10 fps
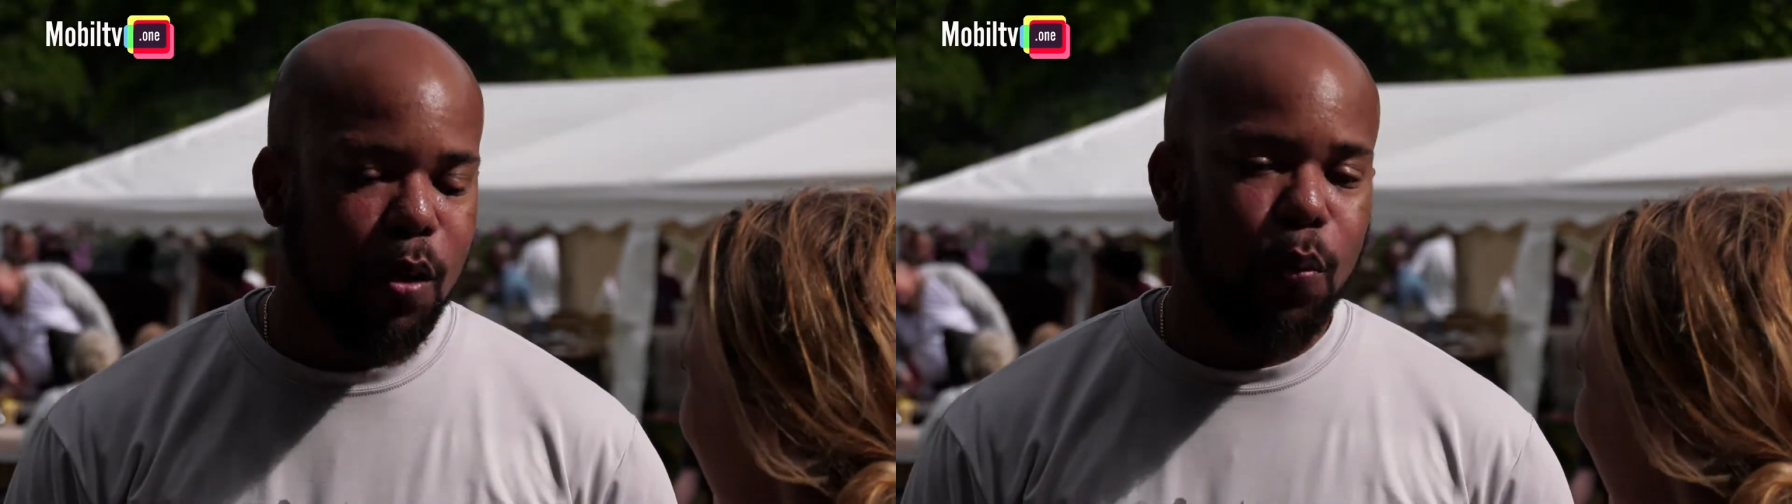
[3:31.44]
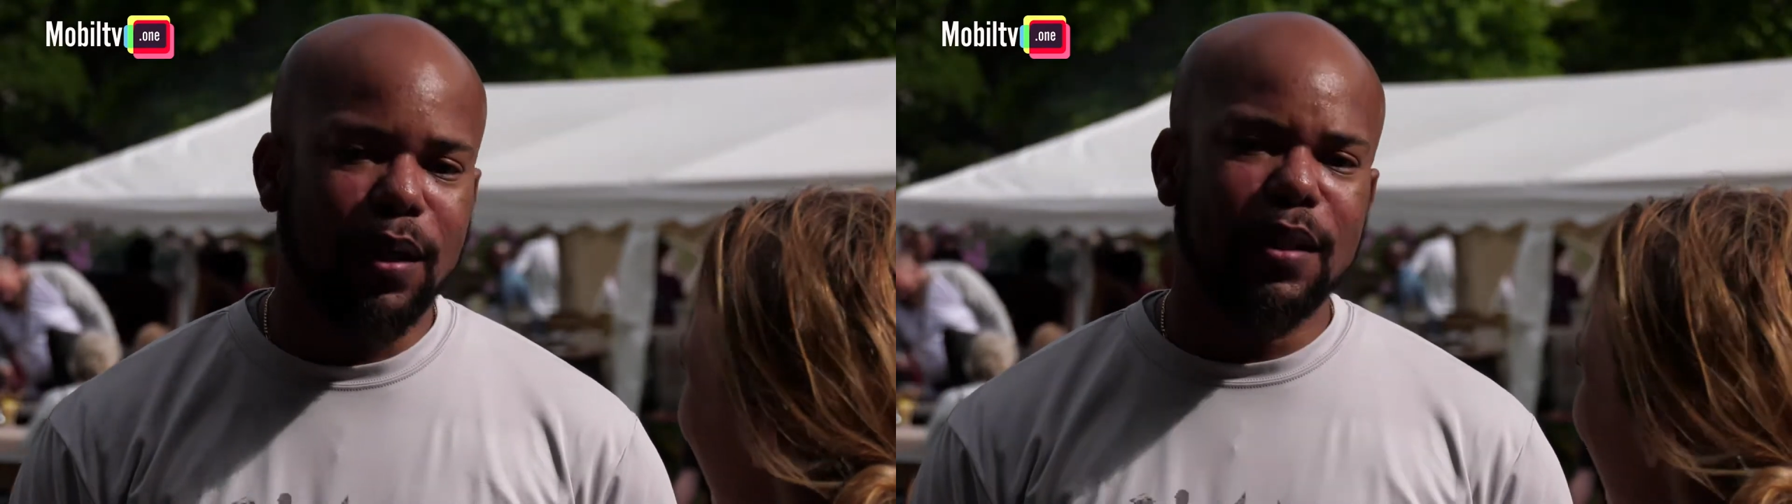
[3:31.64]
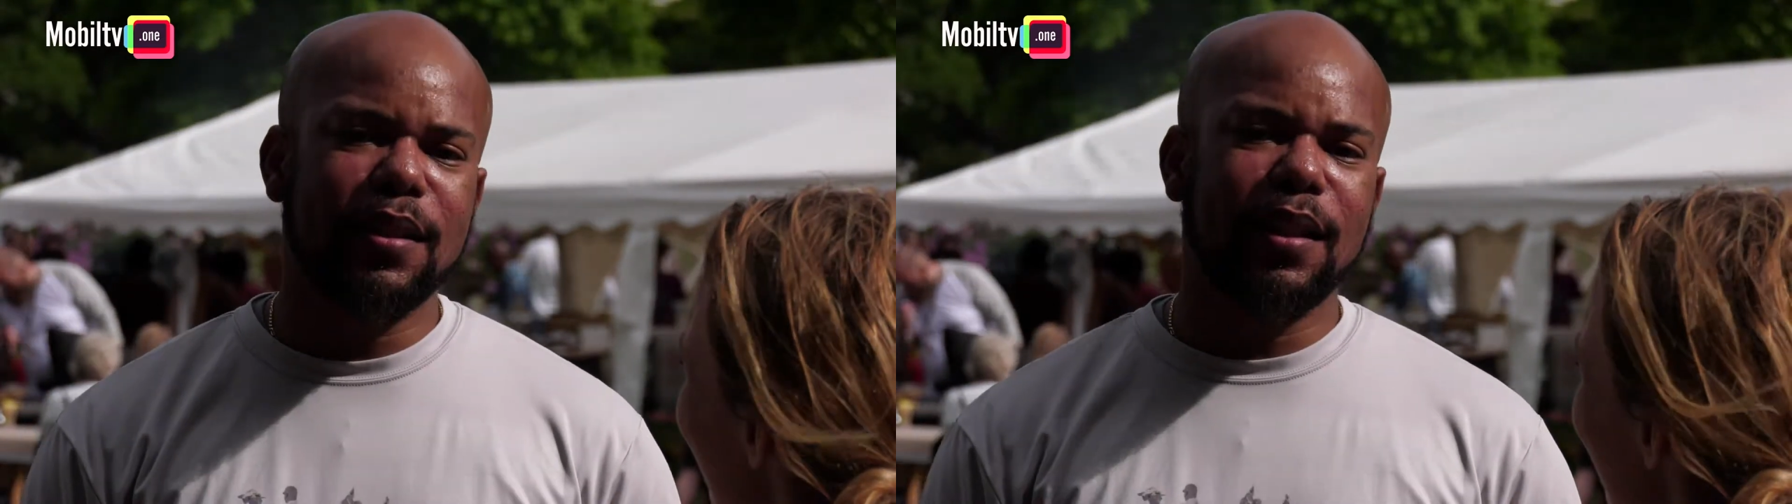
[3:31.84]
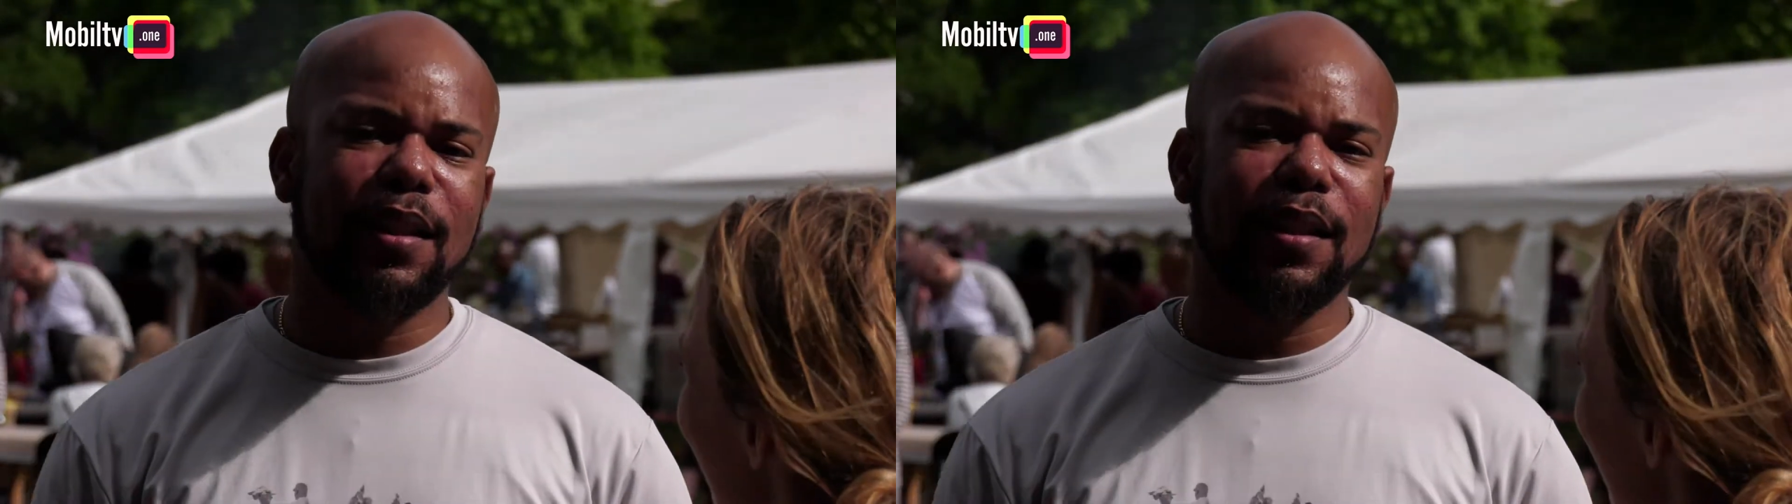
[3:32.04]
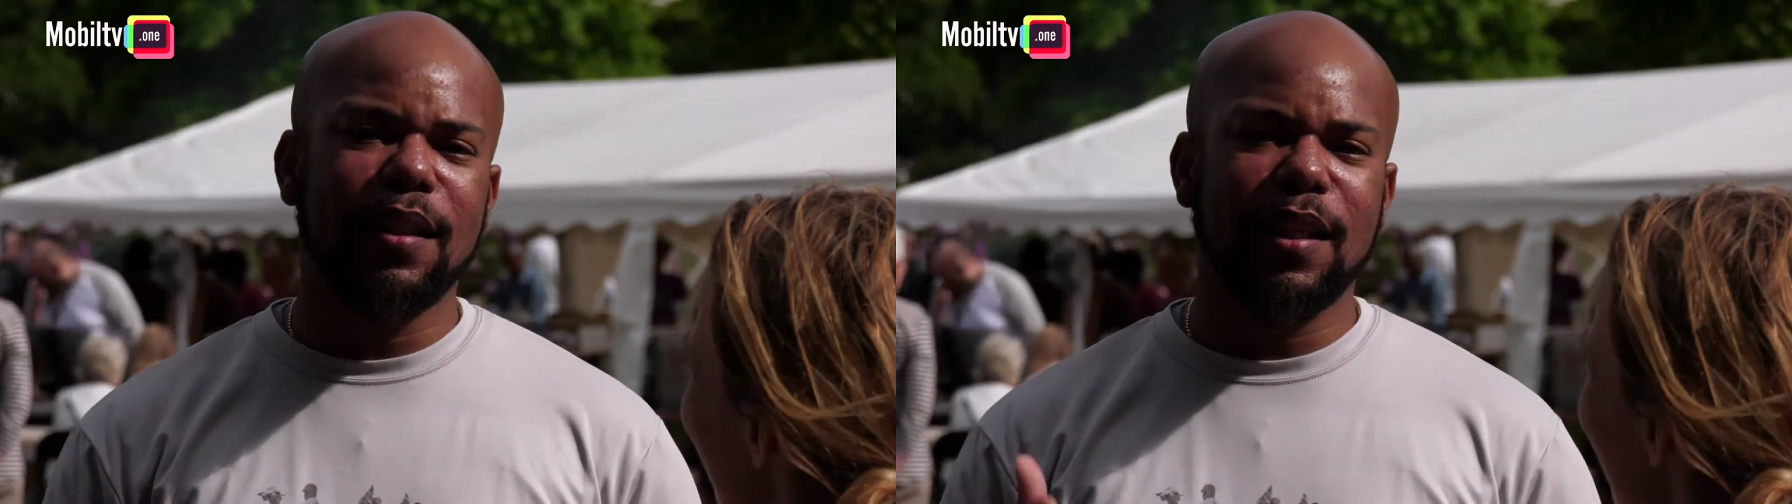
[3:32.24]
Well,
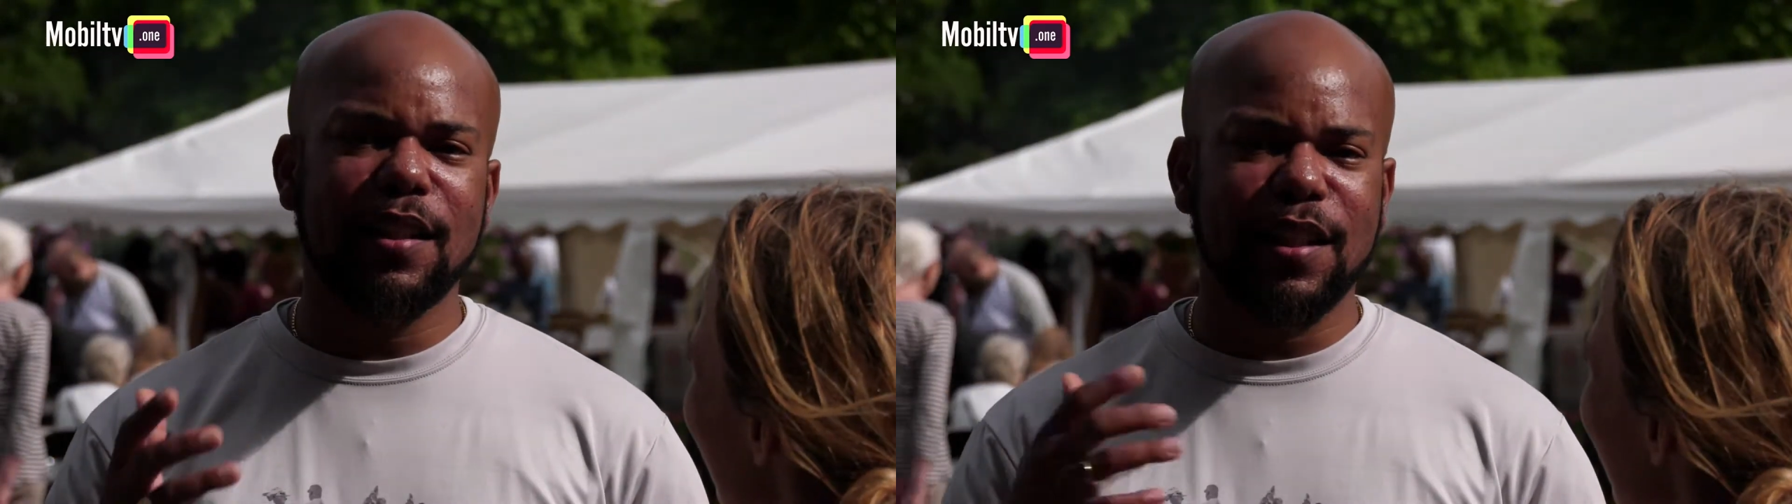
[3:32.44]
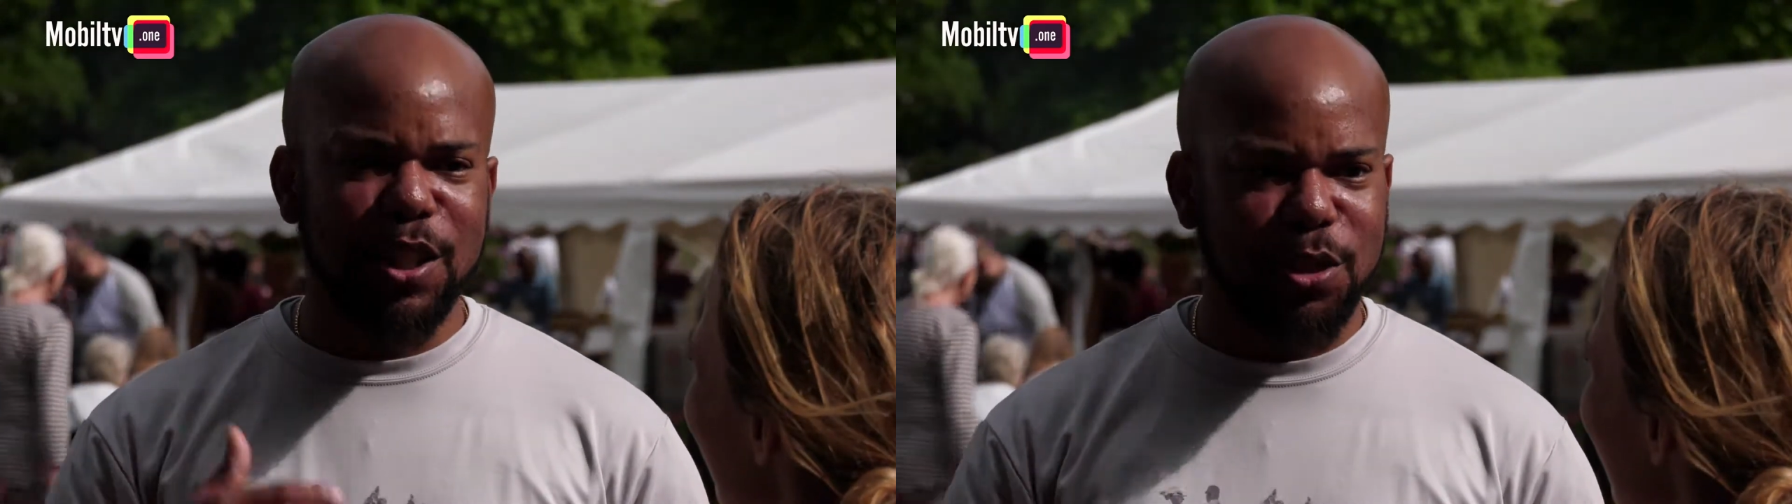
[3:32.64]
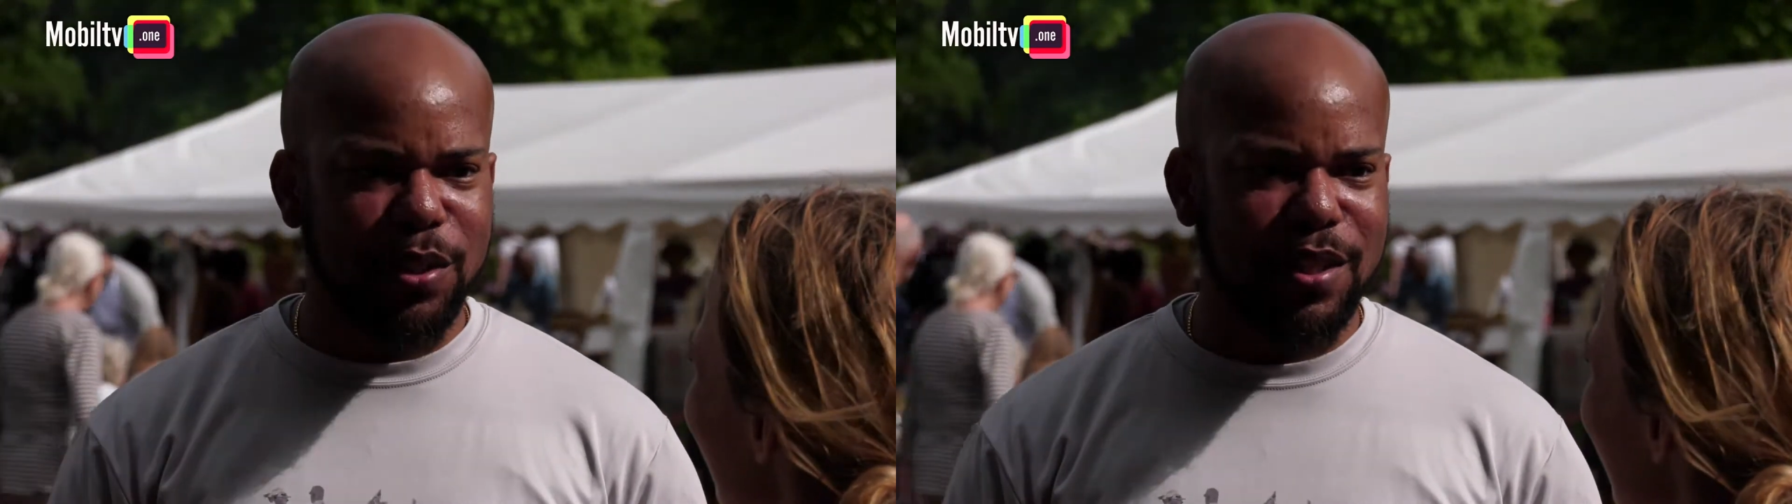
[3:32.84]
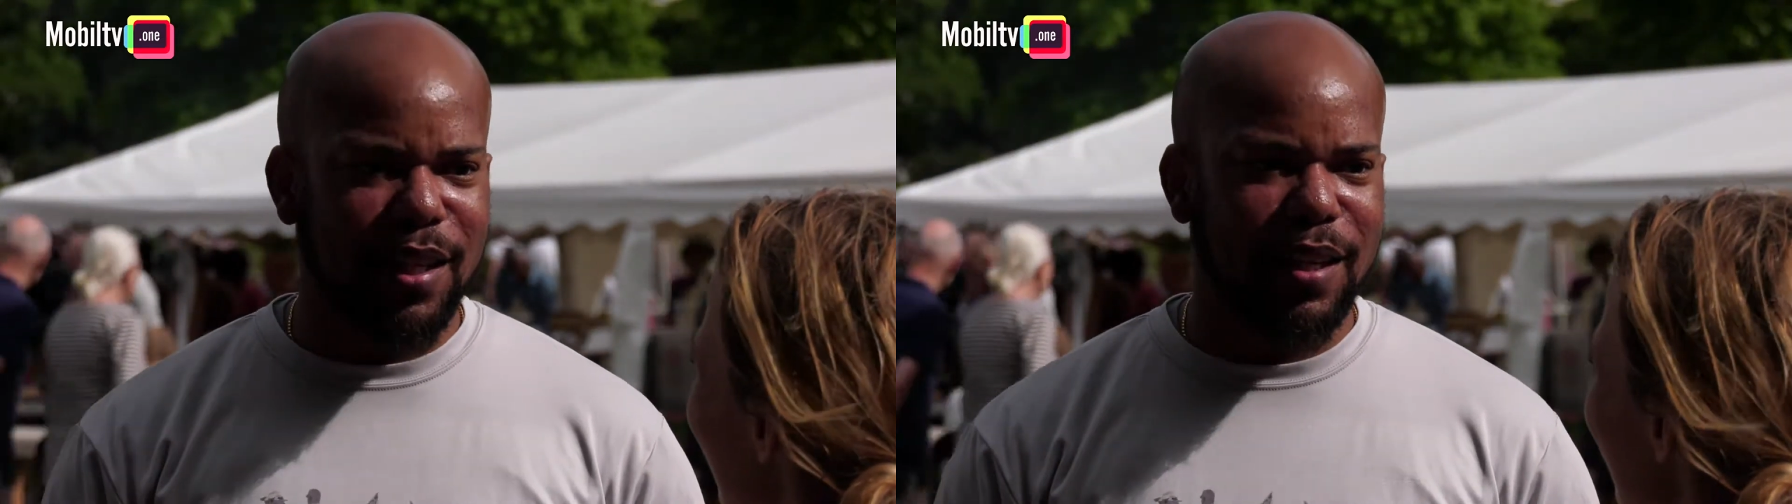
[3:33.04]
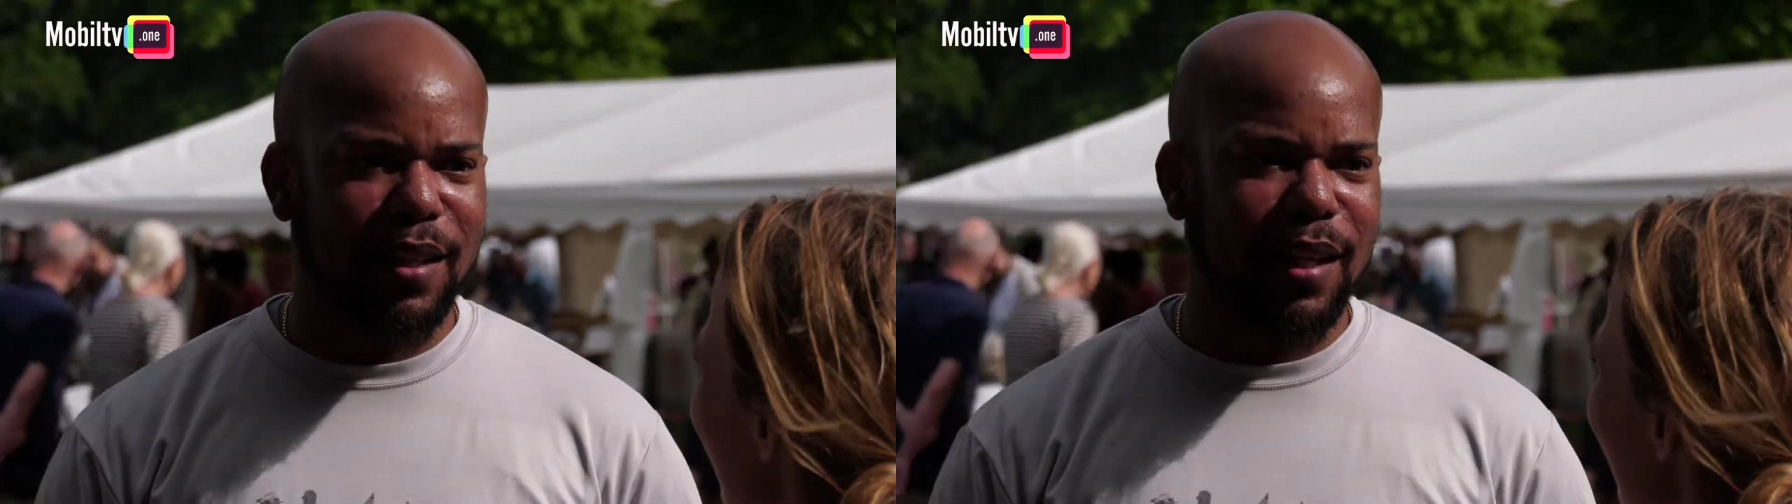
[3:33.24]
it's interesting